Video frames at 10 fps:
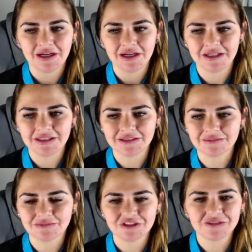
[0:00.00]

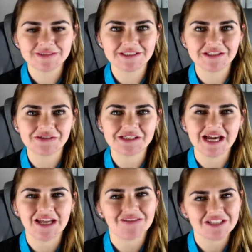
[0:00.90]
Christmas is always
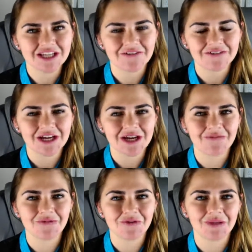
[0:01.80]
kind of a tough time
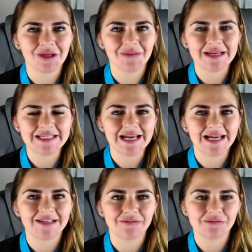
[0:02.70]
for me. My
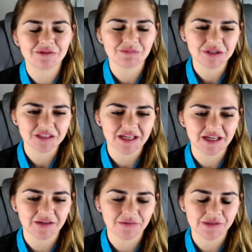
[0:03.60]
dad's
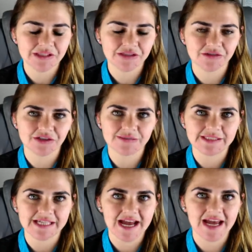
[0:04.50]
birthday was Christmas
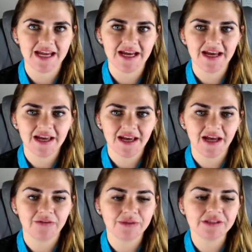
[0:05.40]
Day
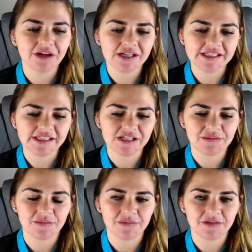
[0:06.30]
and we lost
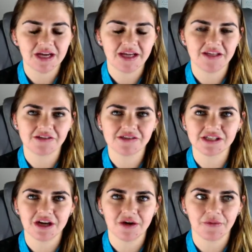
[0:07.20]
him 9 years
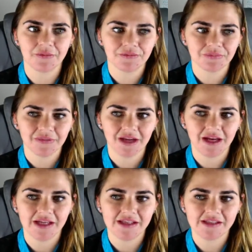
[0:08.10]
ago.
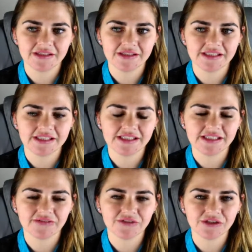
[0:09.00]
And this is
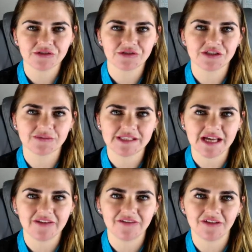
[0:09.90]
the first Christmas
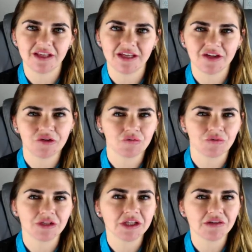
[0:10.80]
I feel like it's
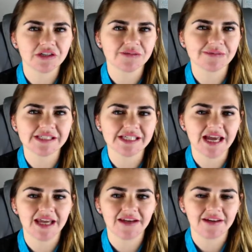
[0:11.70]
really Christmas
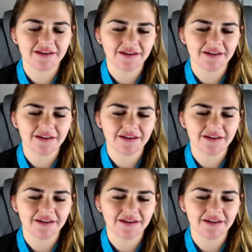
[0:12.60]
again.